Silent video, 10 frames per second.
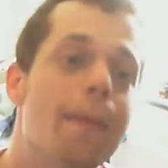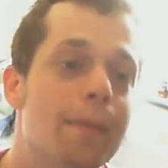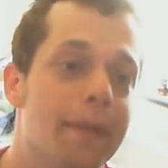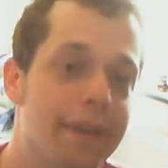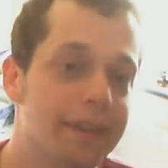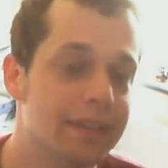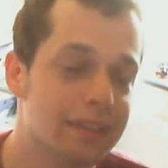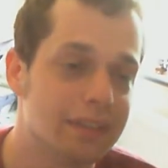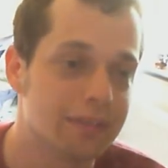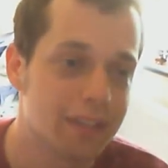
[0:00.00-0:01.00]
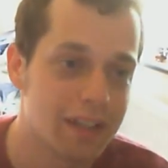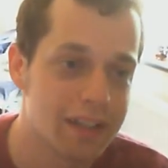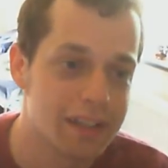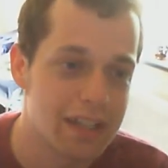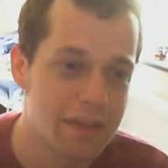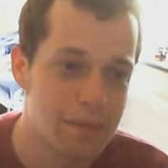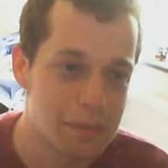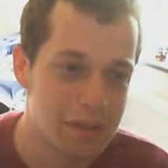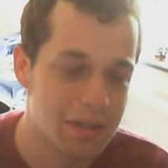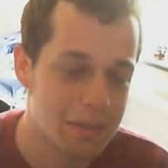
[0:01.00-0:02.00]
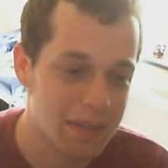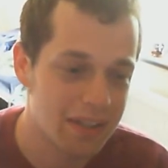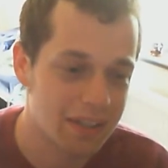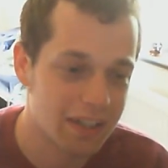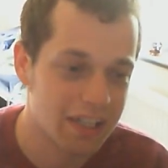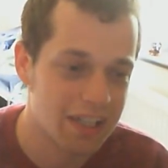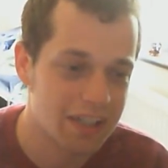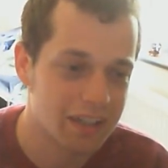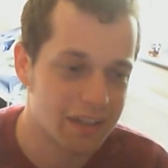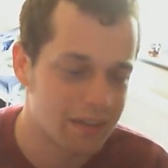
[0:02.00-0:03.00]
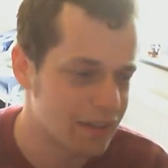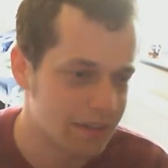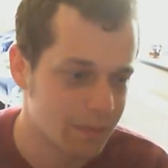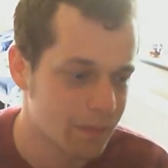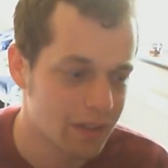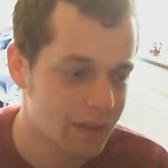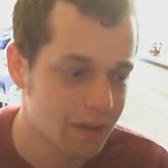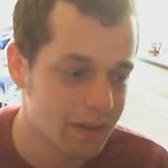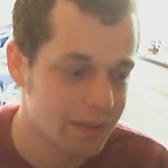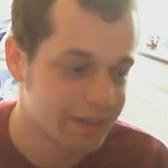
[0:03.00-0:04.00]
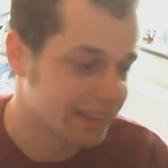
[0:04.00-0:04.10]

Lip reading: but they sort of leave him in space kind of deal, and it's